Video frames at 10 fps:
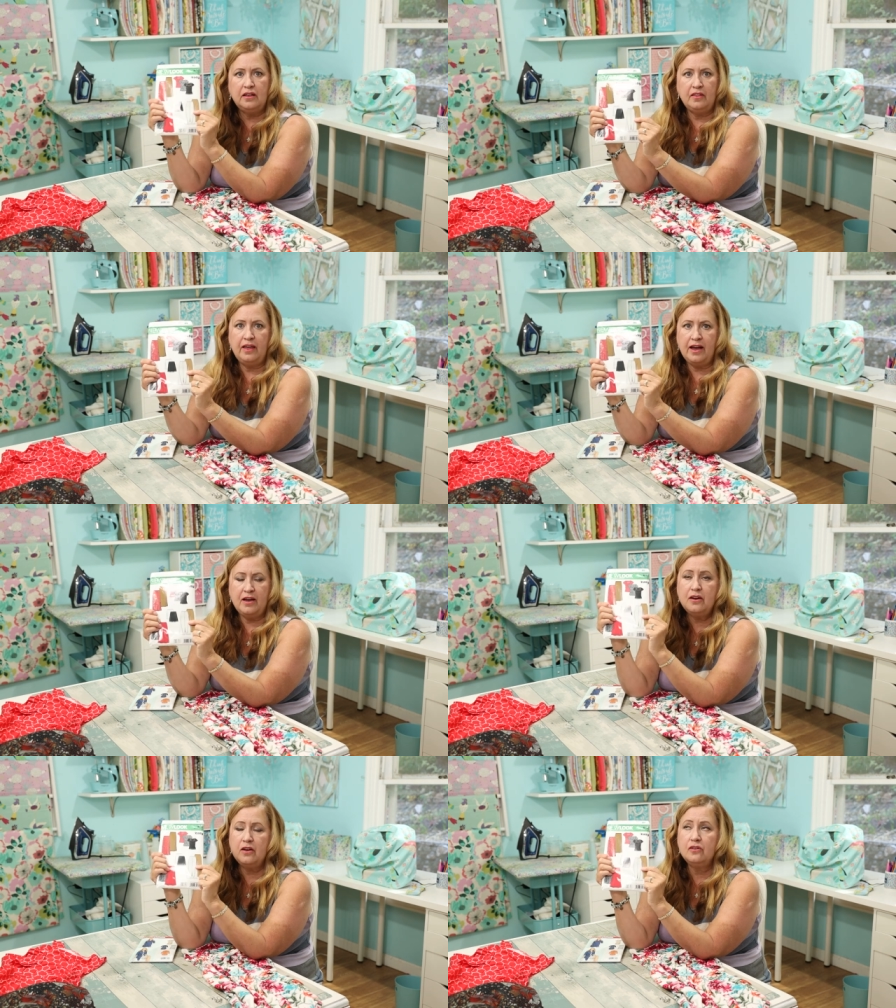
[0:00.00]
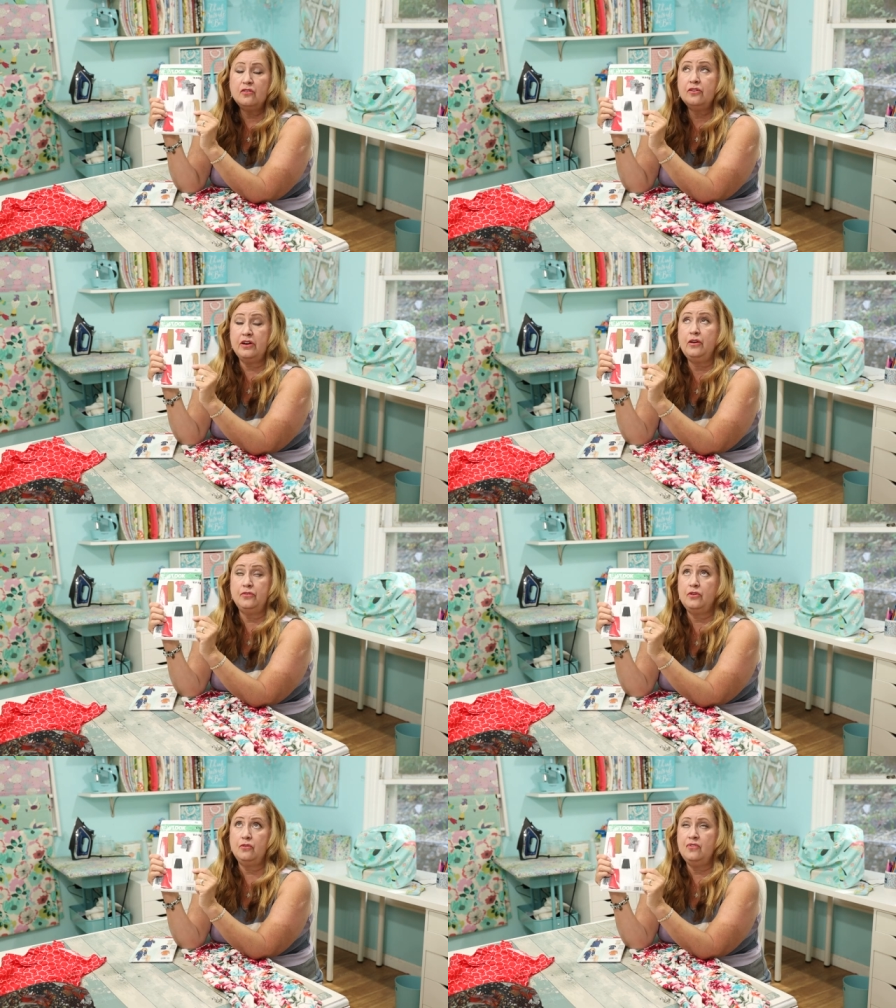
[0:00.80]
that turned out
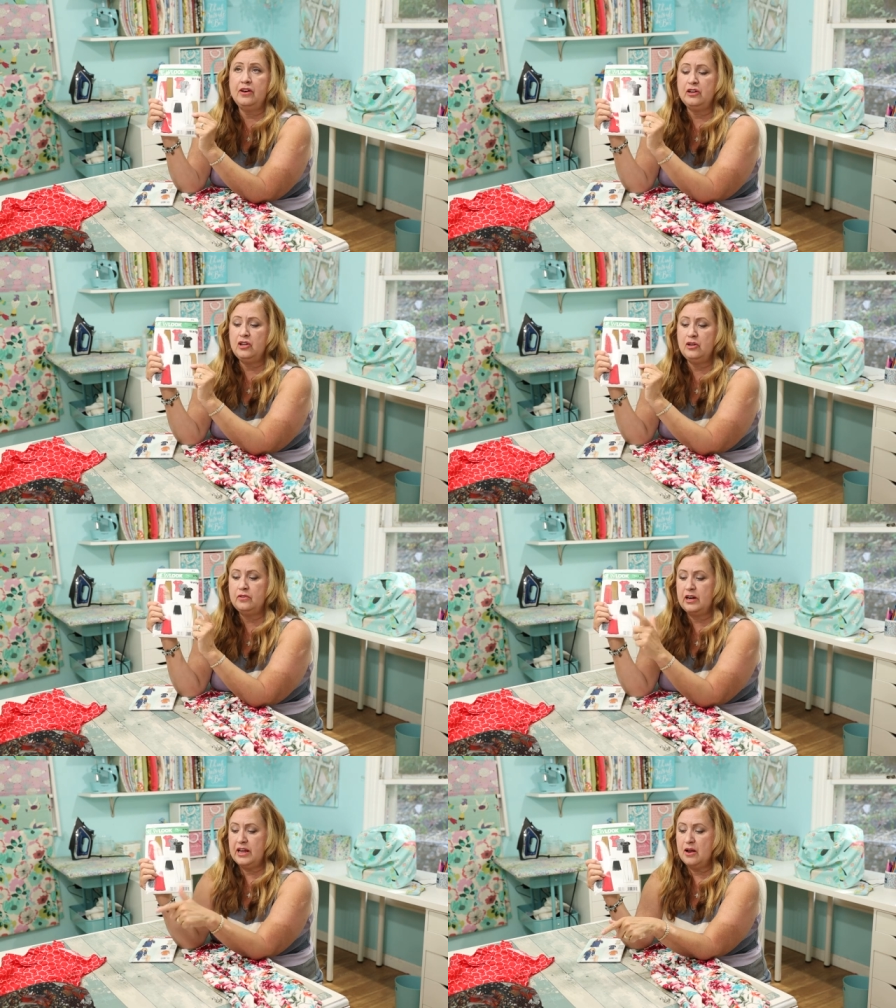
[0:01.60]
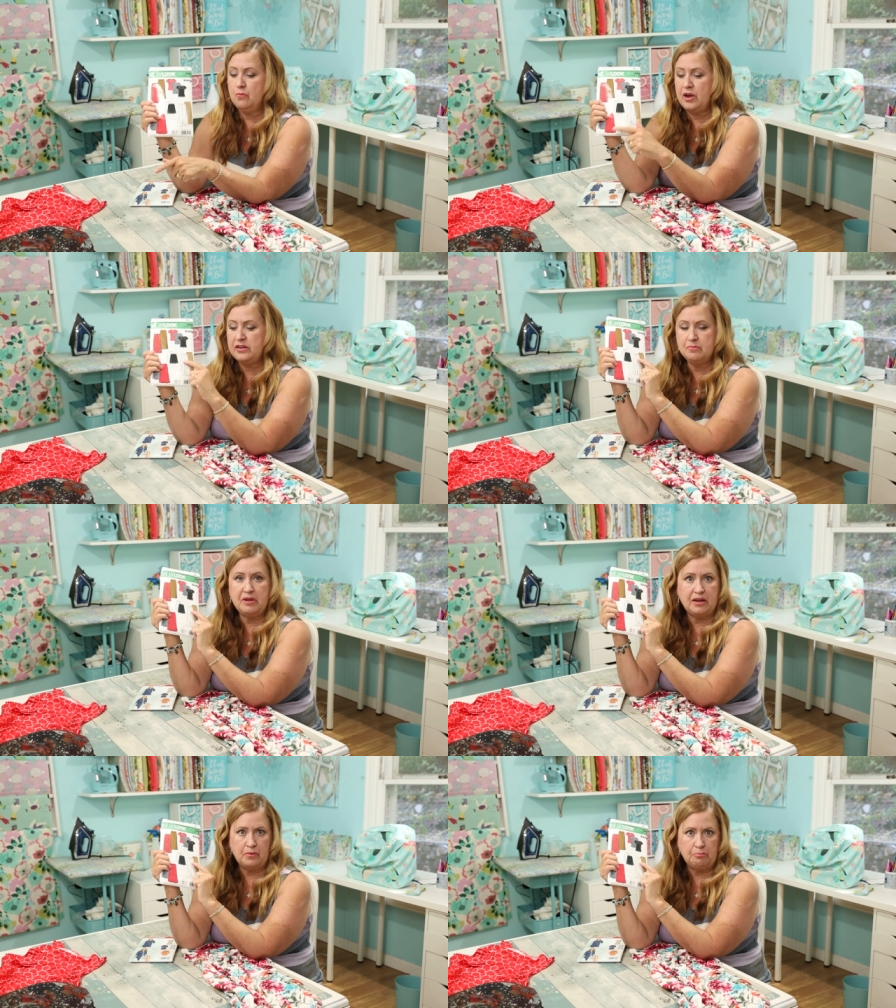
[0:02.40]
so fun and cute that I can't wait to
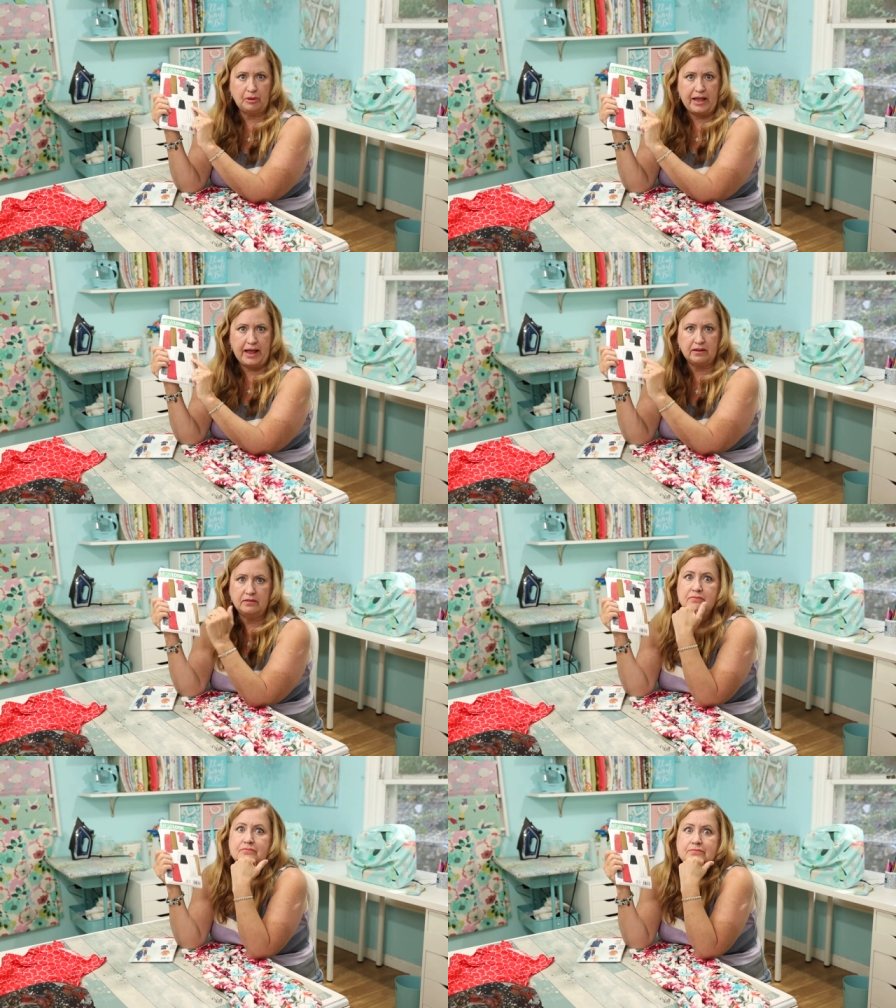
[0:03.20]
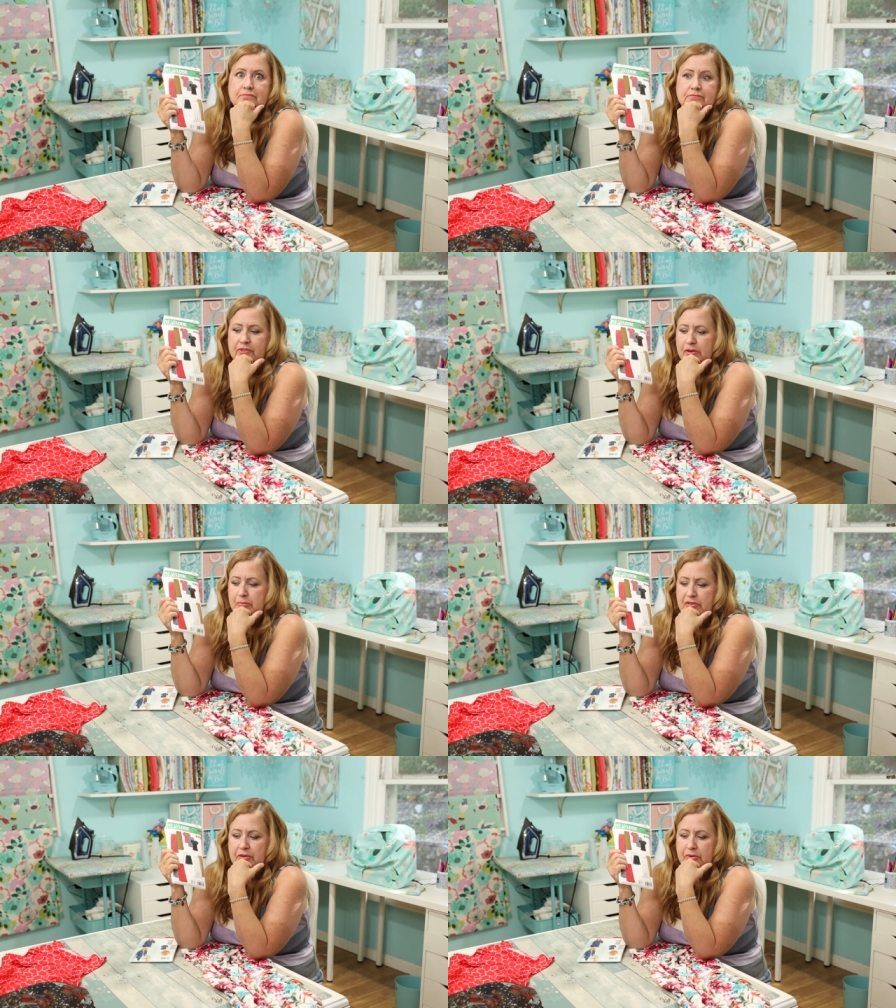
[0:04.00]
make it with black. It's going
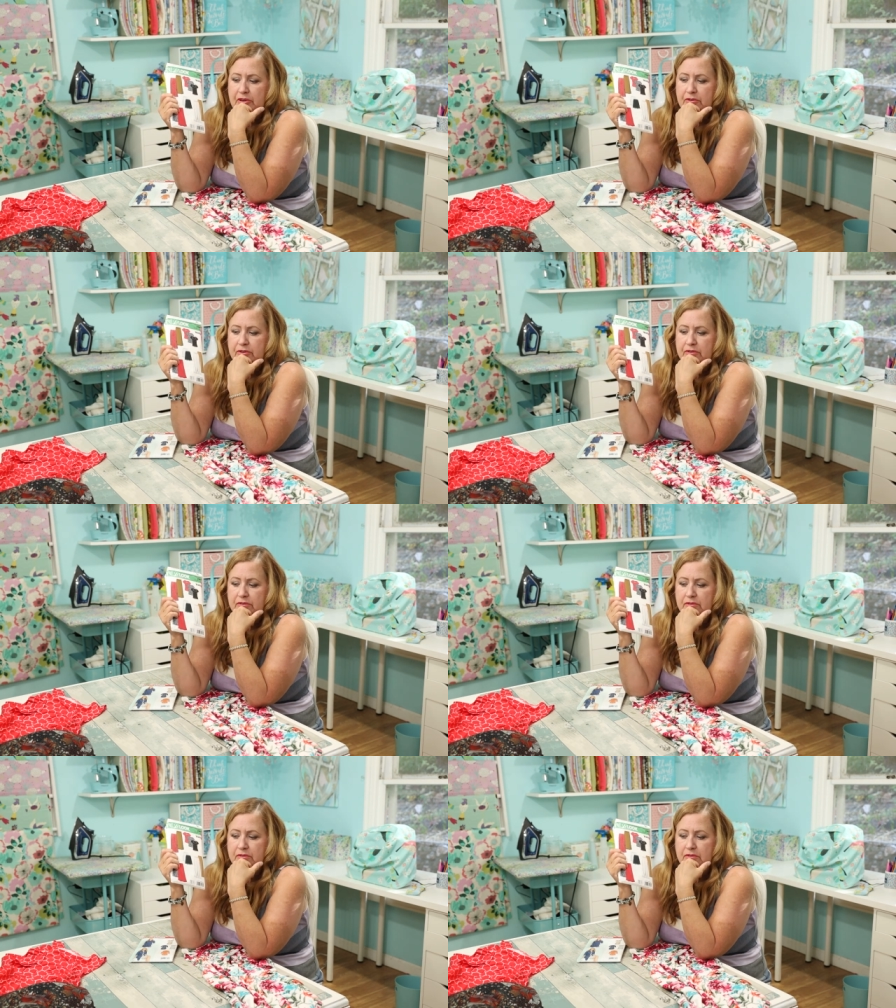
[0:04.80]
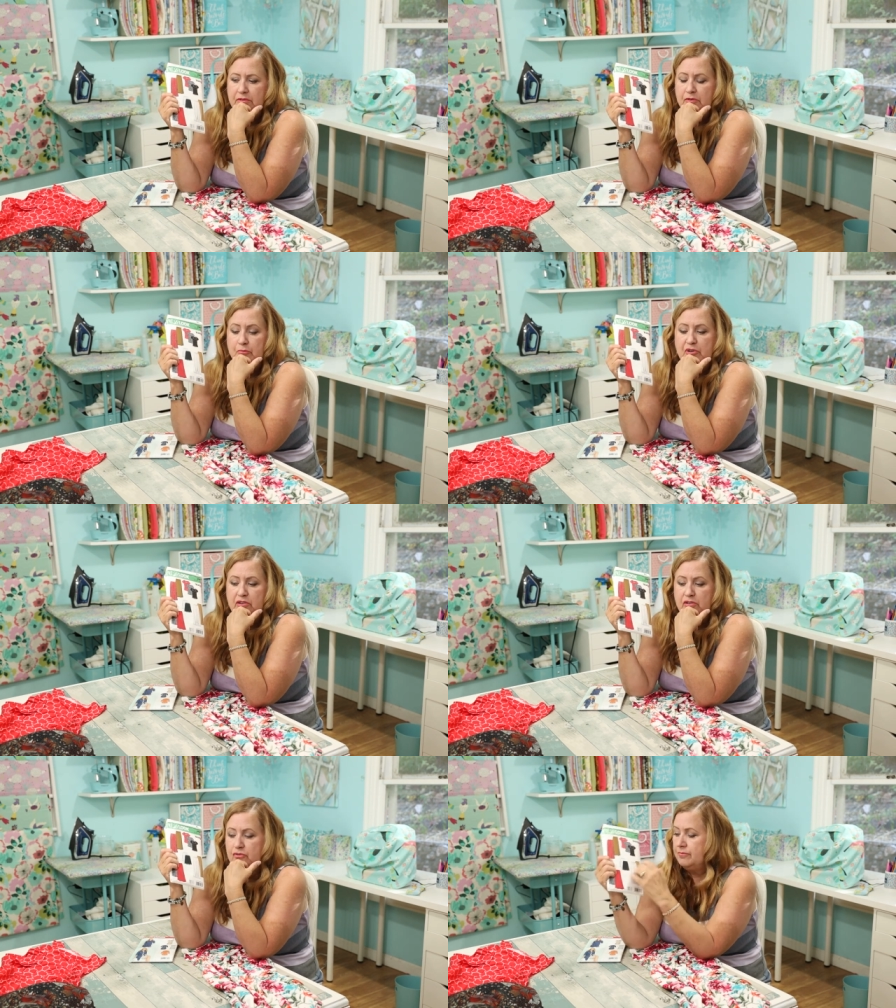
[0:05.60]
to be so cute. Oh my
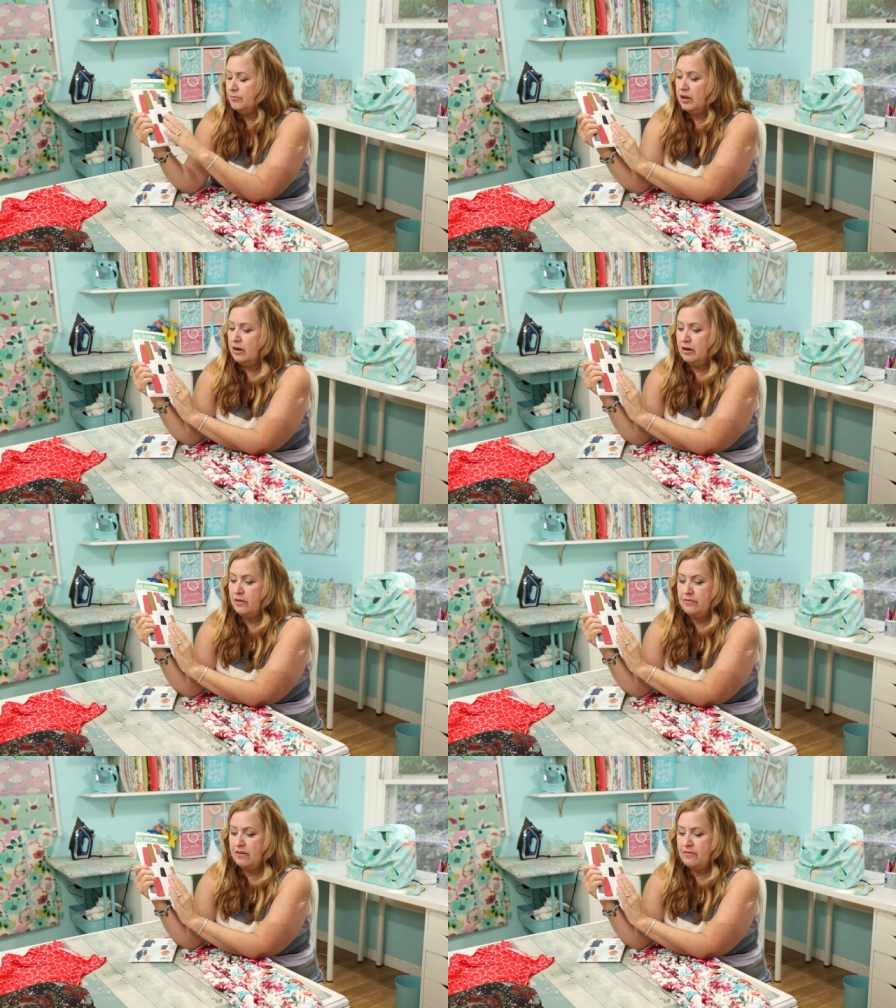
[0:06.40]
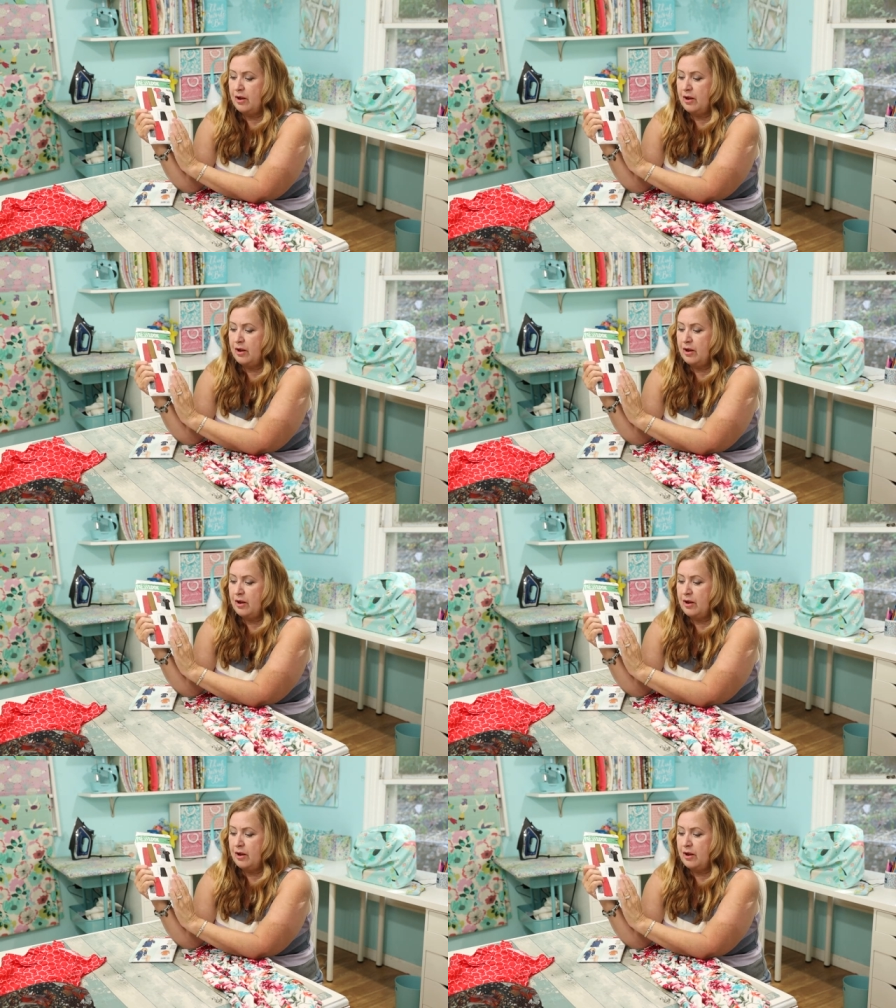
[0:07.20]
gosh. I love that